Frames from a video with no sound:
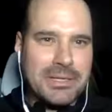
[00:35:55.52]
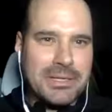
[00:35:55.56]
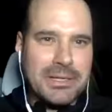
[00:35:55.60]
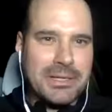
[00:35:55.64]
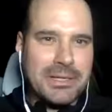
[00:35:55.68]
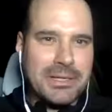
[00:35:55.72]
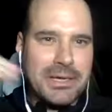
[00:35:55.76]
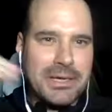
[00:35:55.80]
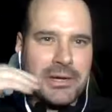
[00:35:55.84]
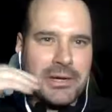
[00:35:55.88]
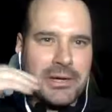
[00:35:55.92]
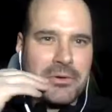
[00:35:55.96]

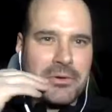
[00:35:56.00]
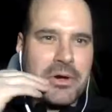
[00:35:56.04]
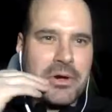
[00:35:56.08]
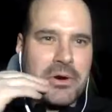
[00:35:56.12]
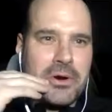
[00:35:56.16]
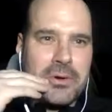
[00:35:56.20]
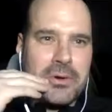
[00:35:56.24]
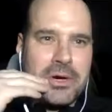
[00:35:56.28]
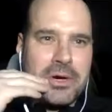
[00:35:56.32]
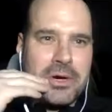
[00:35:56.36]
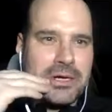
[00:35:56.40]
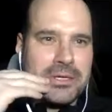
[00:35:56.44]
I don't
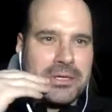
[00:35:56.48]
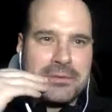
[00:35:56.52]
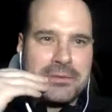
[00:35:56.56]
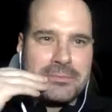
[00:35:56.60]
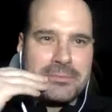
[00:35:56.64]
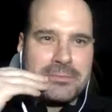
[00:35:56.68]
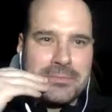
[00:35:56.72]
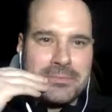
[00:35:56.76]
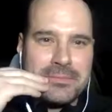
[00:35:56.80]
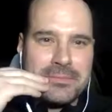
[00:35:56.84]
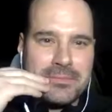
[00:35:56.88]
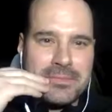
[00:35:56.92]
know. Uh,
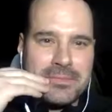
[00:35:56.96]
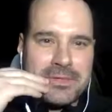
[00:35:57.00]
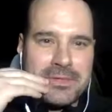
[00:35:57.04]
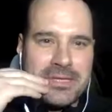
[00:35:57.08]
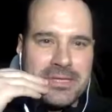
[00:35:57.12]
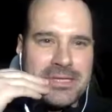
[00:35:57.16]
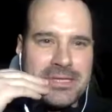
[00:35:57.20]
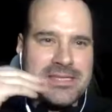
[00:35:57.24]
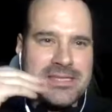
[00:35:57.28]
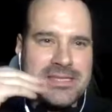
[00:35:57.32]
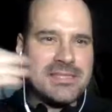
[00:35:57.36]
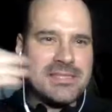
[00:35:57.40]

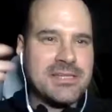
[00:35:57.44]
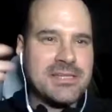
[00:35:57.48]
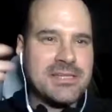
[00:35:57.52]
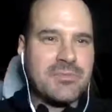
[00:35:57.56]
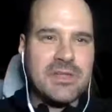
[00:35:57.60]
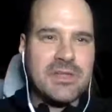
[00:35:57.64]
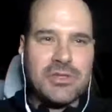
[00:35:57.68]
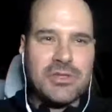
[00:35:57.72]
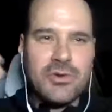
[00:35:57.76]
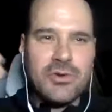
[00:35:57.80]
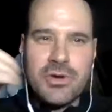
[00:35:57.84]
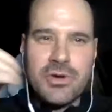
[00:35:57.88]
is that something
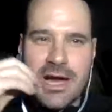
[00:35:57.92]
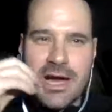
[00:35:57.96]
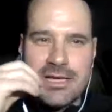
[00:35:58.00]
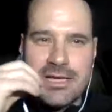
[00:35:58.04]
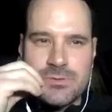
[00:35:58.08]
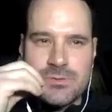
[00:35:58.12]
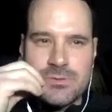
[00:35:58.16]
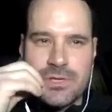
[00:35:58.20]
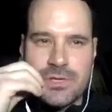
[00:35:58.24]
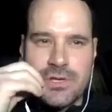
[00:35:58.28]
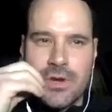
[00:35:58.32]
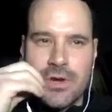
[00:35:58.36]
you guys
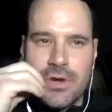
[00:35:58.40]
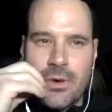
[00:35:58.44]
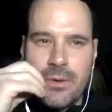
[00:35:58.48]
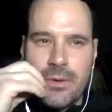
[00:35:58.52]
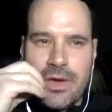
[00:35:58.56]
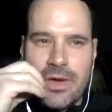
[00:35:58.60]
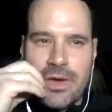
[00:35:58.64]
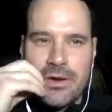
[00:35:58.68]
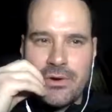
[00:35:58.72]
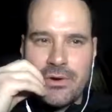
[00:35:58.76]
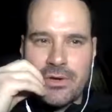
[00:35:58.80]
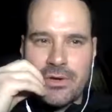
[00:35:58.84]
would know
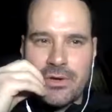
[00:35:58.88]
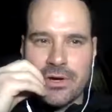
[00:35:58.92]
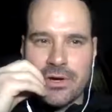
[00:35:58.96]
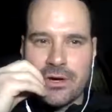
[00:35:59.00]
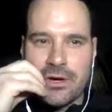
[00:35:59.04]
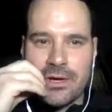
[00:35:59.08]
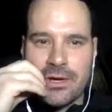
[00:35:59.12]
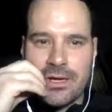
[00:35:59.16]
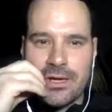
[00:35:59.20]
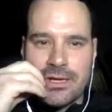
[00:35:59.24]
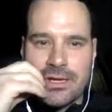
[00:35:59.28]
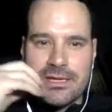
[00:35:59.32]
about, or
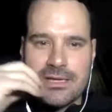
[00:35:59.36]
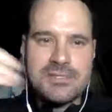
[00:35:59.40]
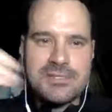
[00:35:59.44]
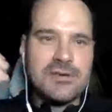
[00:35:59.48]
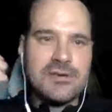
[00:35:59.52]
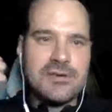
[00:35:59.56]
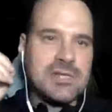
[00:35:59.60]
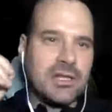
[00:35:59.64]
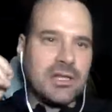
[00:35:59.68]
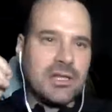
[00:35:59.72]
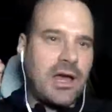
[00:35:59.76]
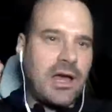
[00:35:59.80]
because
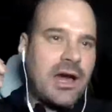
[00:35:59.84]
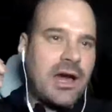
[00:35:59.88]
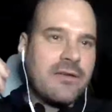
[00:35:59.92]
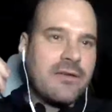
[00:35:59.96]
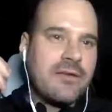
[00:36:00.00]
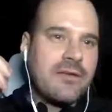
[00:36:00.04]
there's a lot of